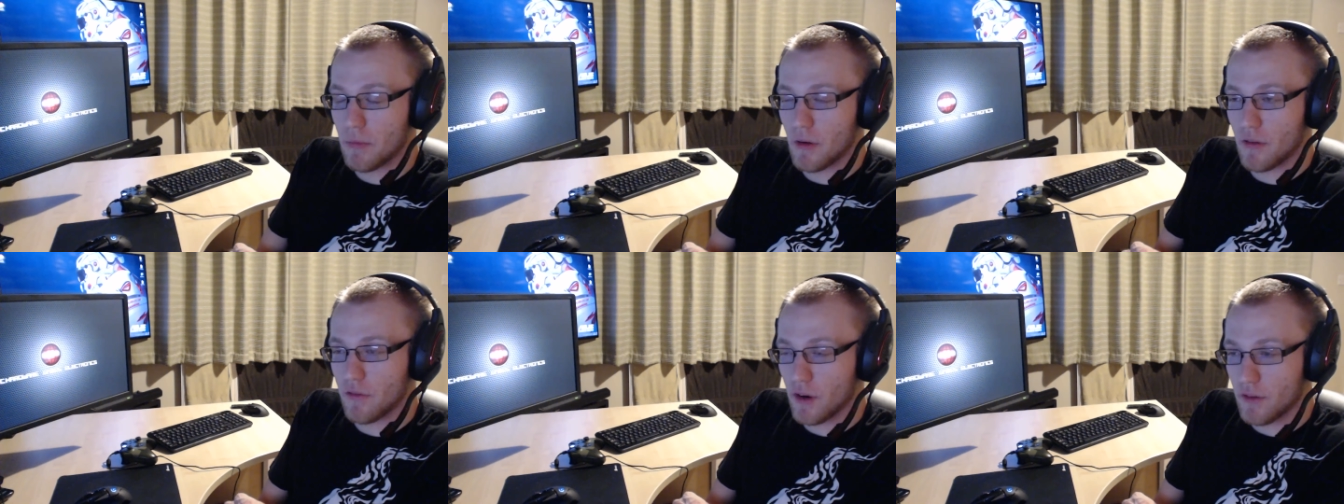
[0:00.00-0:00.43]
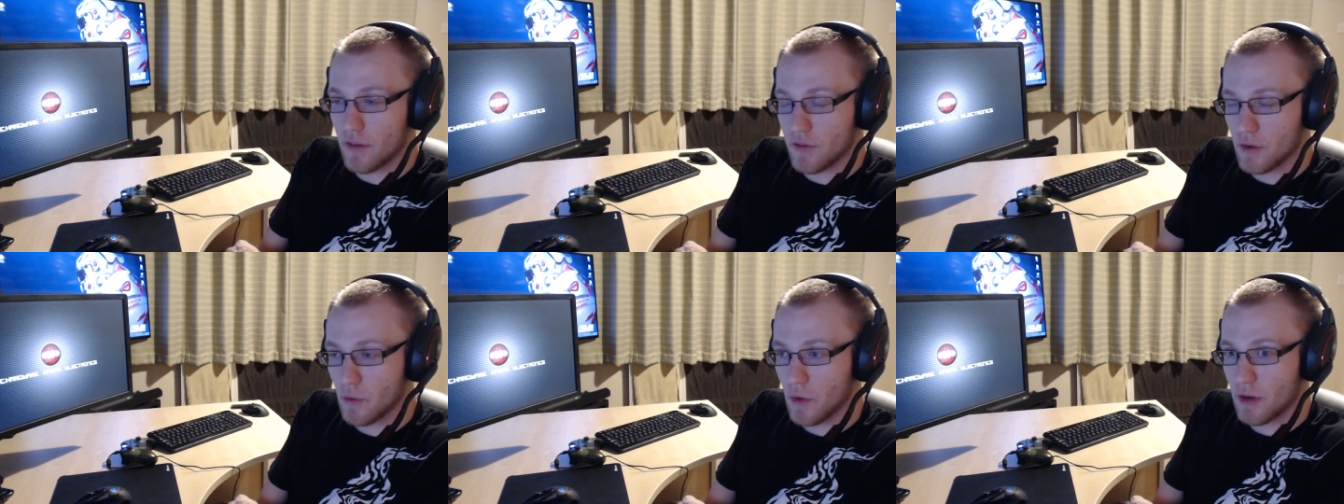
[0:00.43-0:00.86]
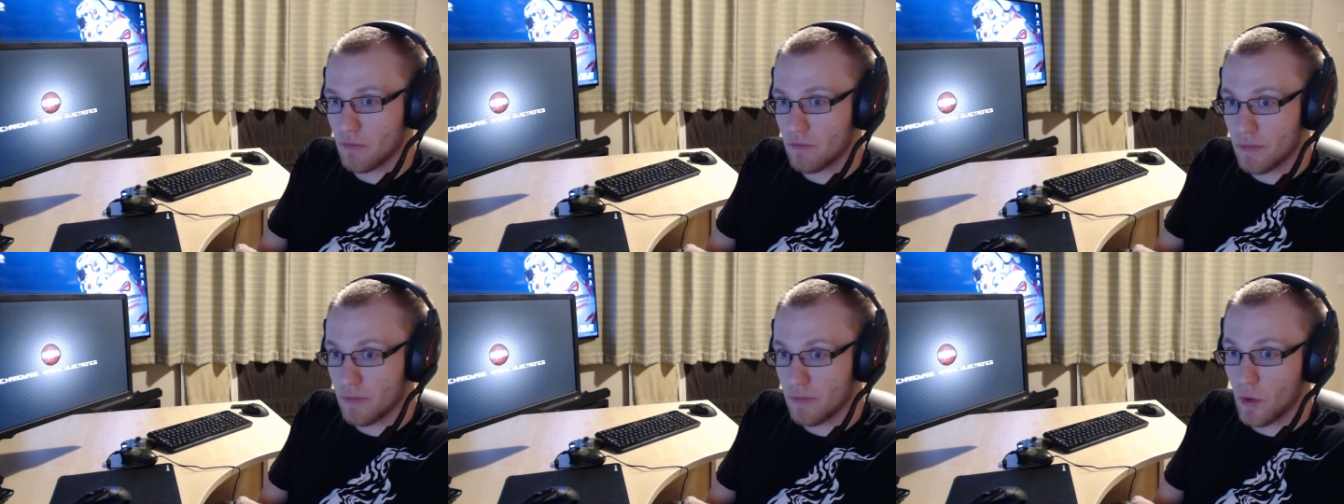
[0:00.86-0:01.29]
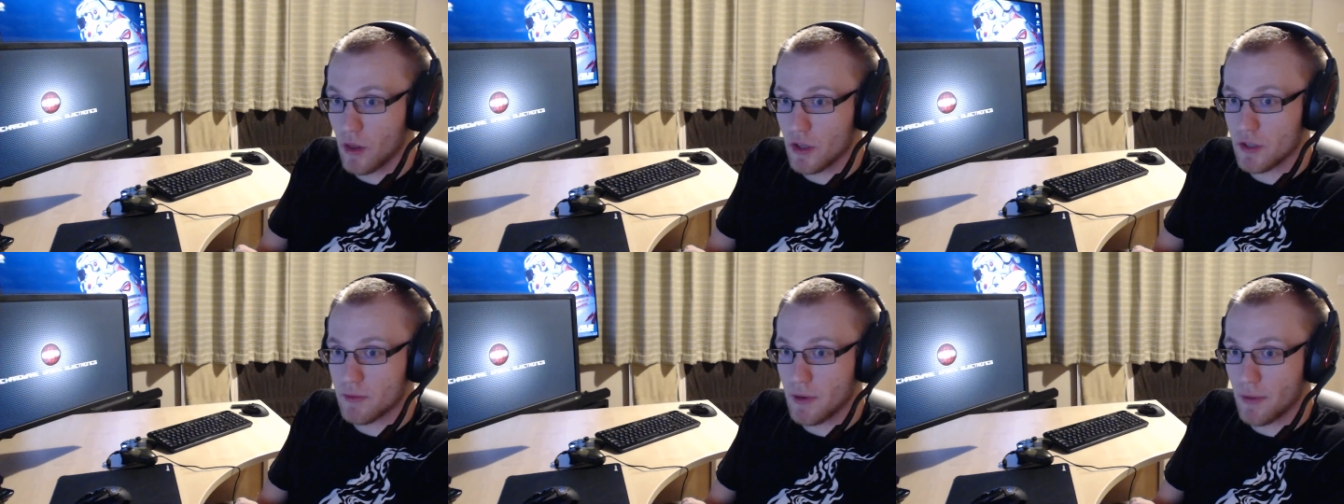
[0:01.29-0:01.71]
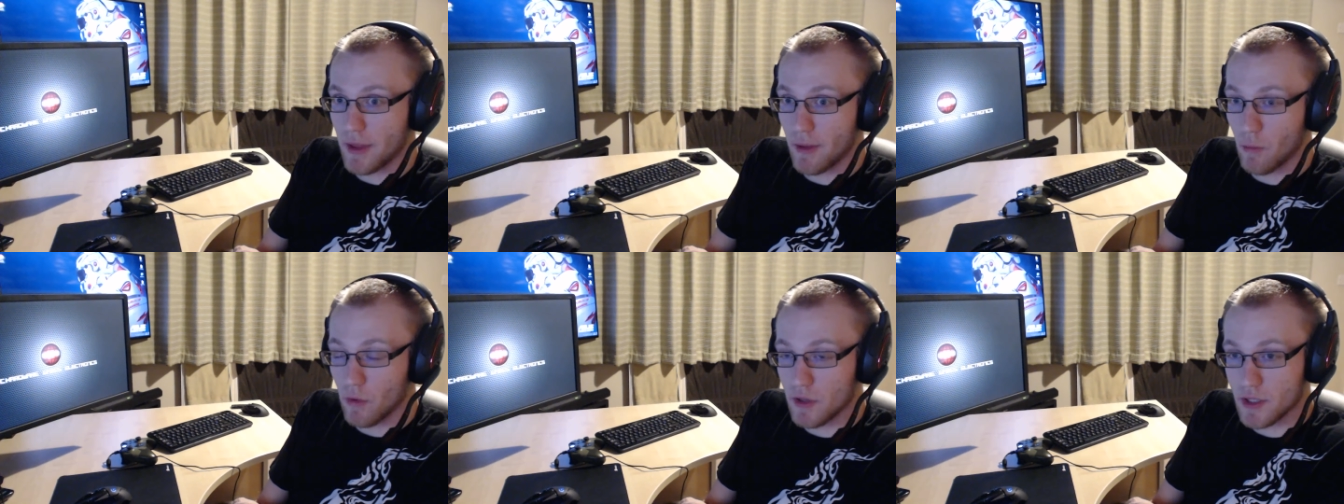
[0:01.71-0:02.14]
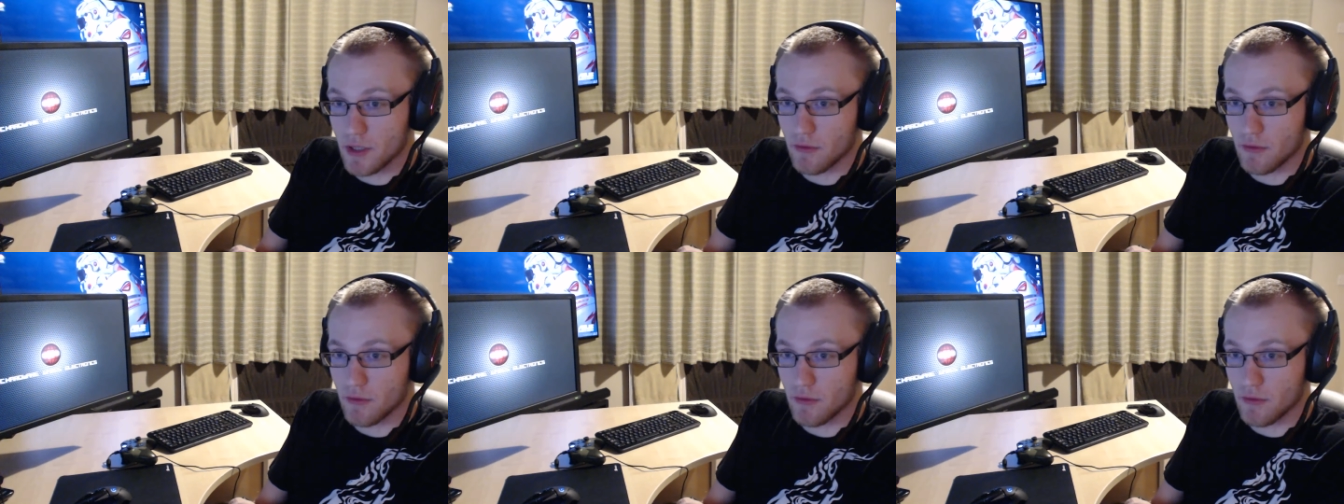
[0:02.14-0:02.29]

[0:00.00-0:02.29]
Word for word: But for if you want to be one of those people that wants